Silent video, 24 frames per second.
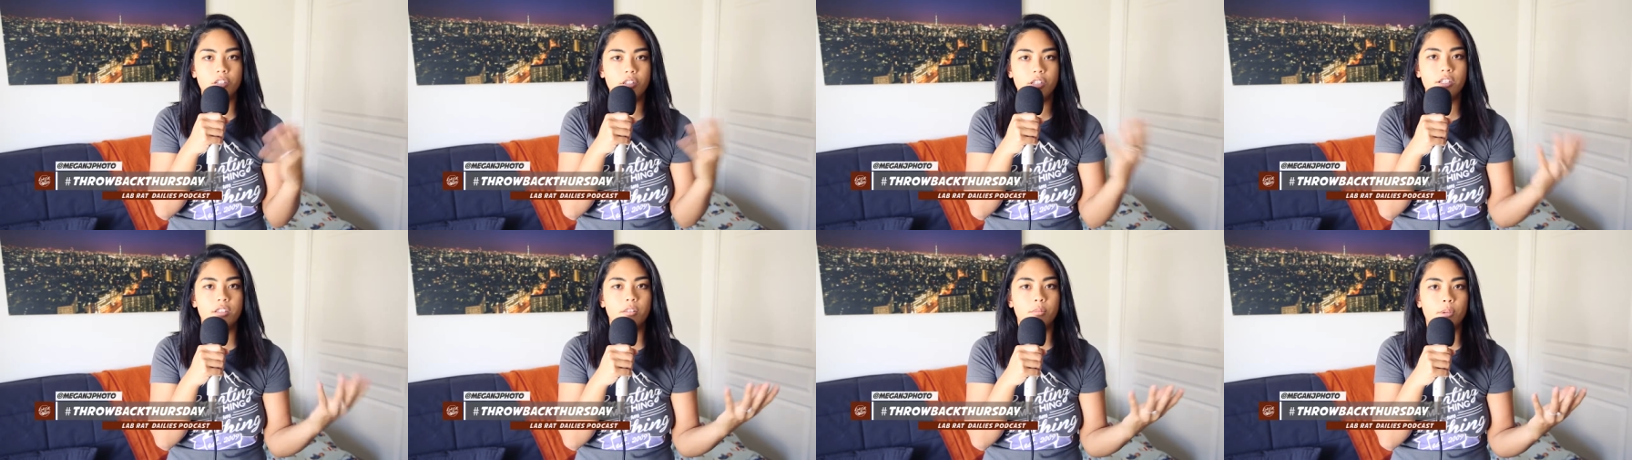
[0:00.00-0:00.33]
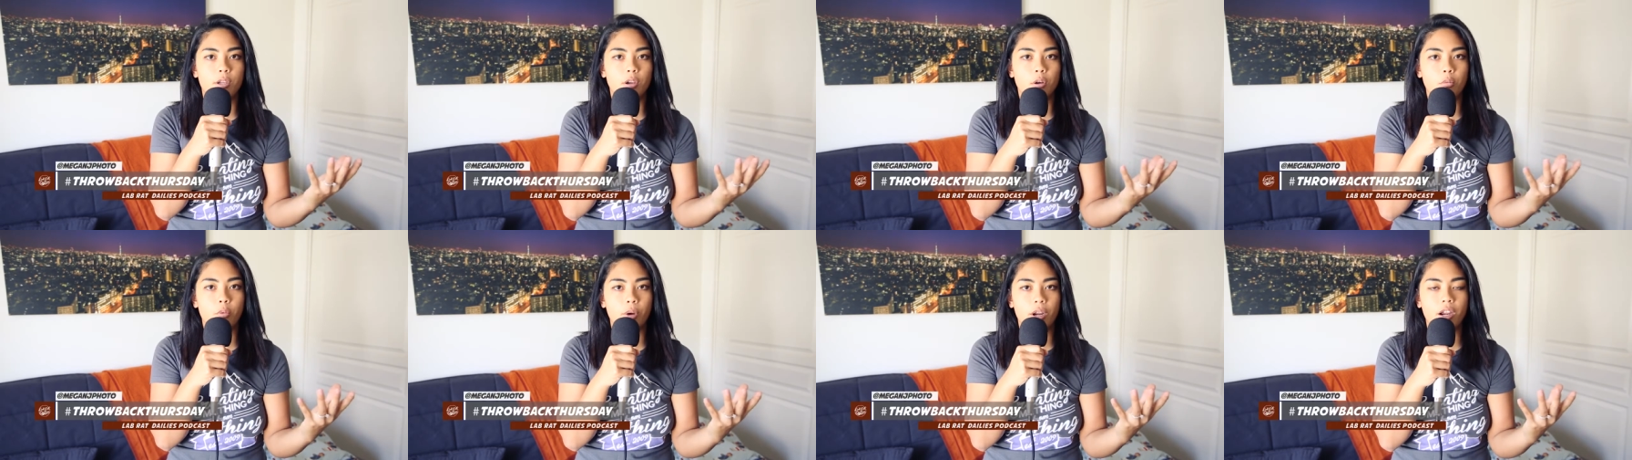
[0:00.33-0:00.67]
You need to
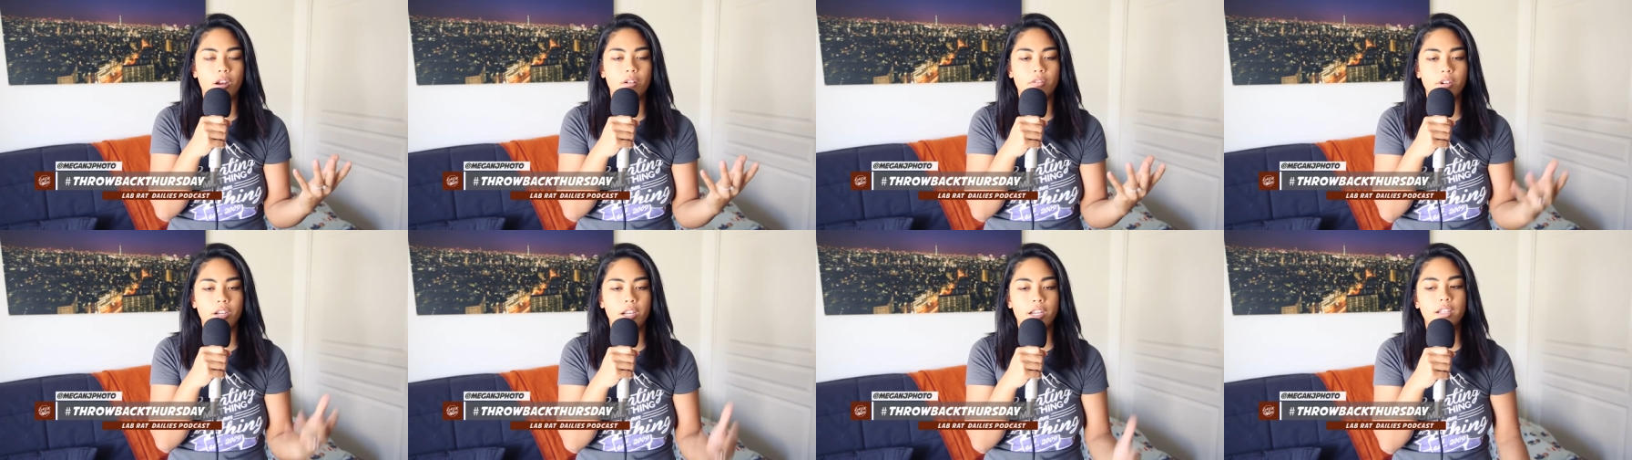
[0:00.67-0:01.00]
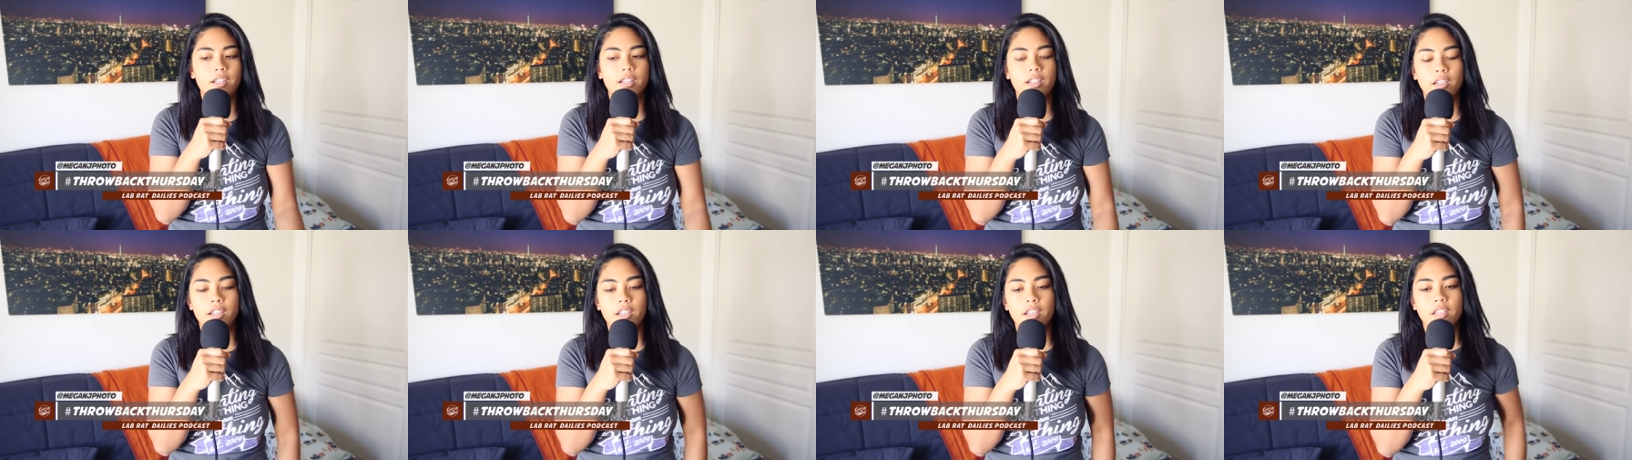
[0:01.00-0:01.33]
be aware,
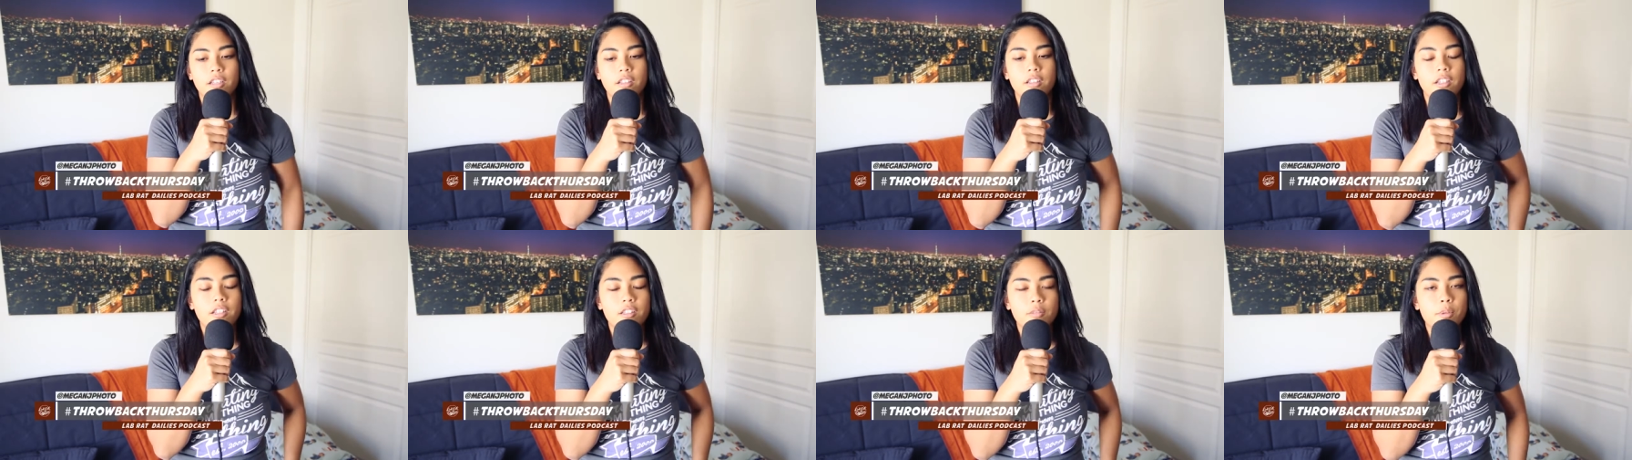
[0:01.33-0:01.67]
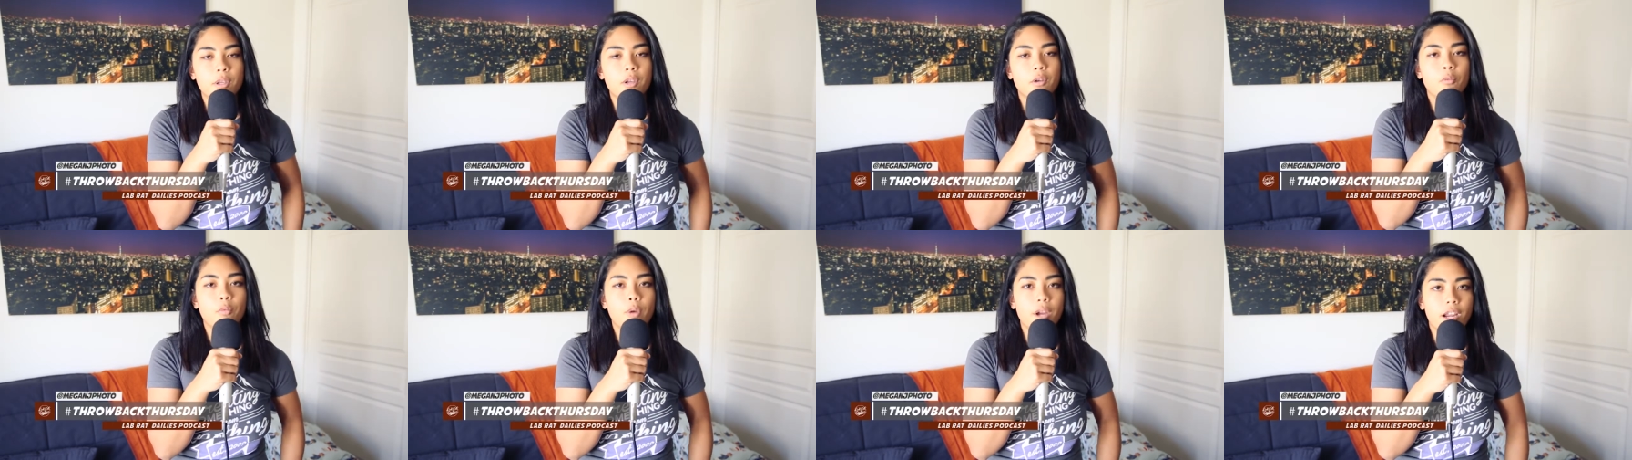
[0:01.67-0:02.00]
right? You need to
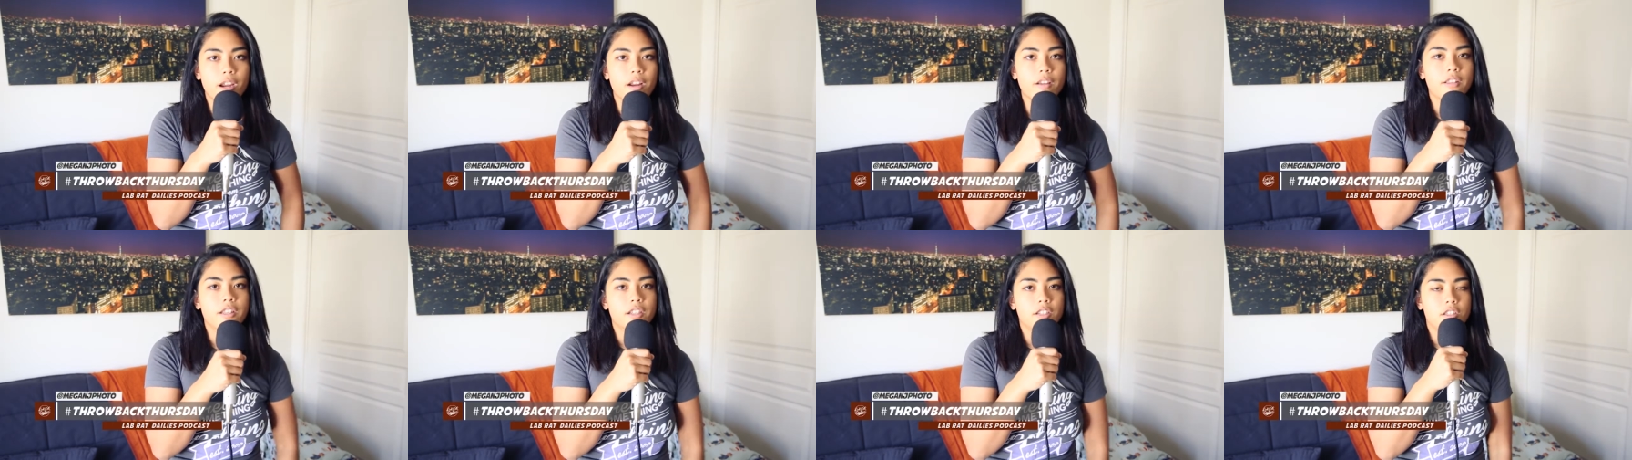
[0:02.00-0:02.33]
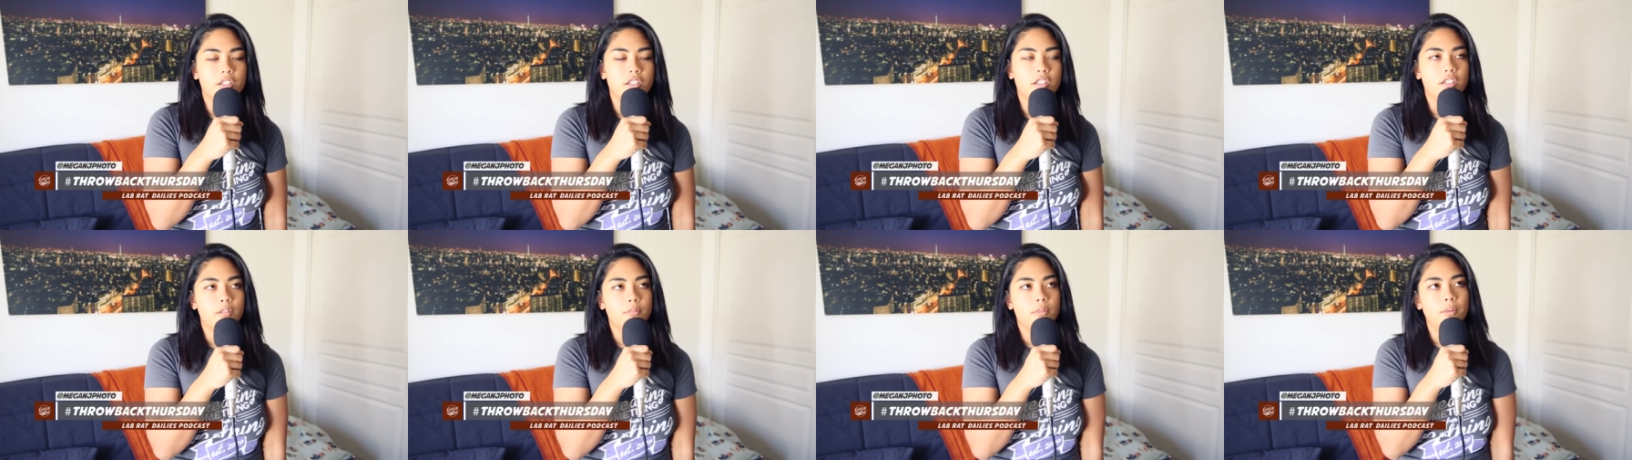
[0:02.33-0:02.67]
be aware
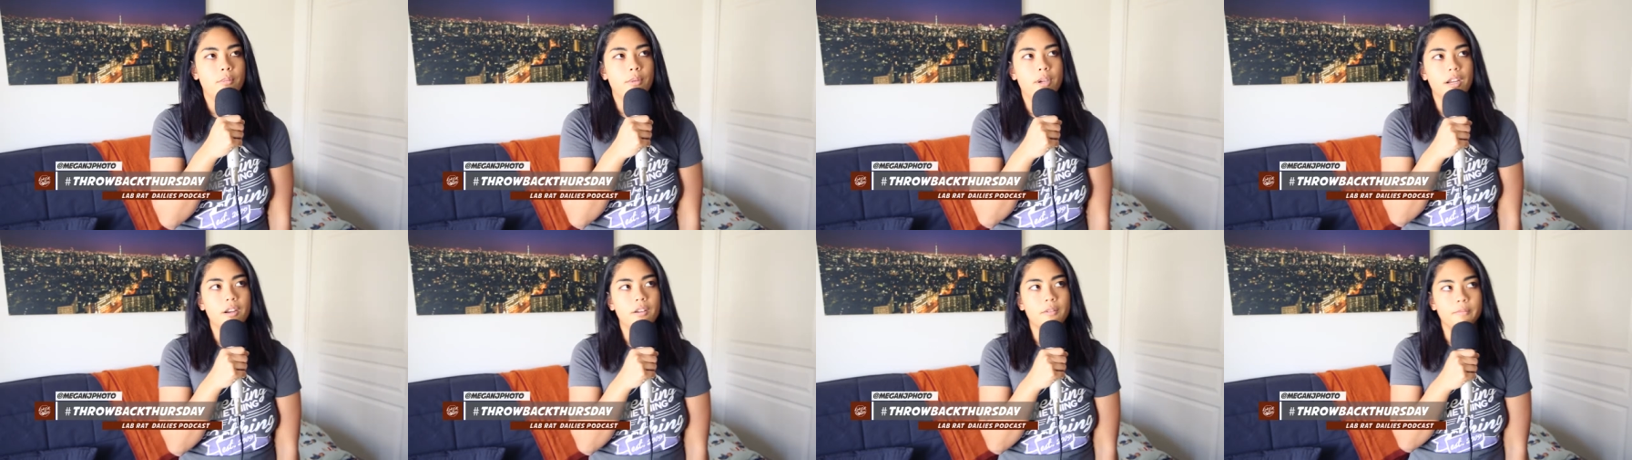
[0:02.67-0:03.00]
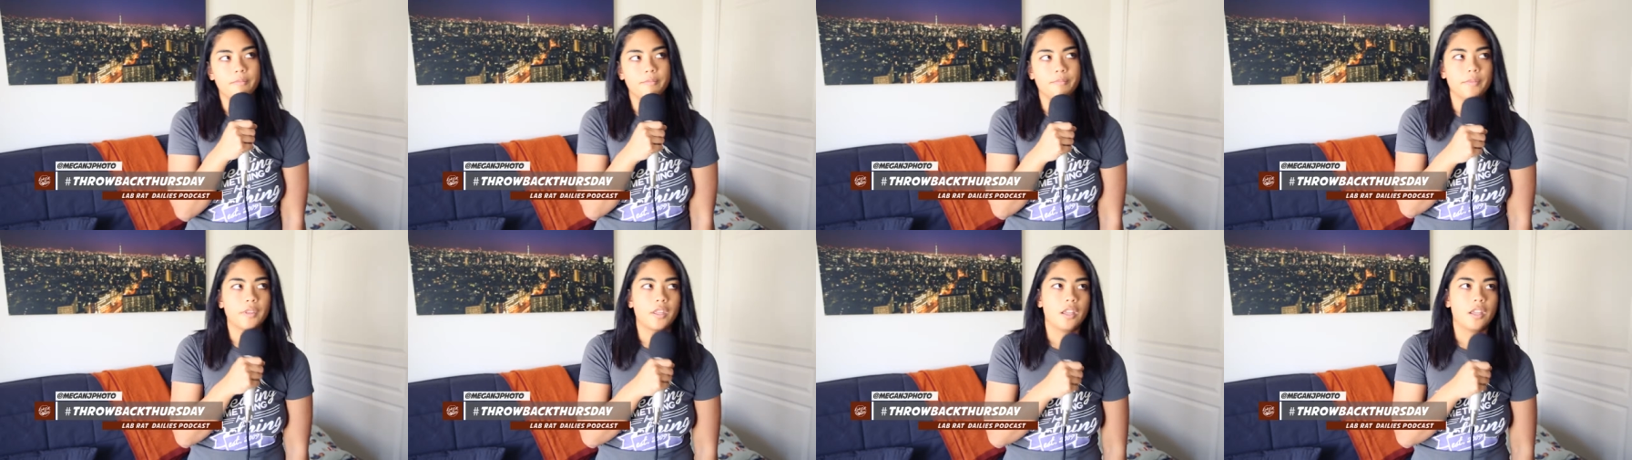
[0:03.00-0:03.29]
that you need to be better.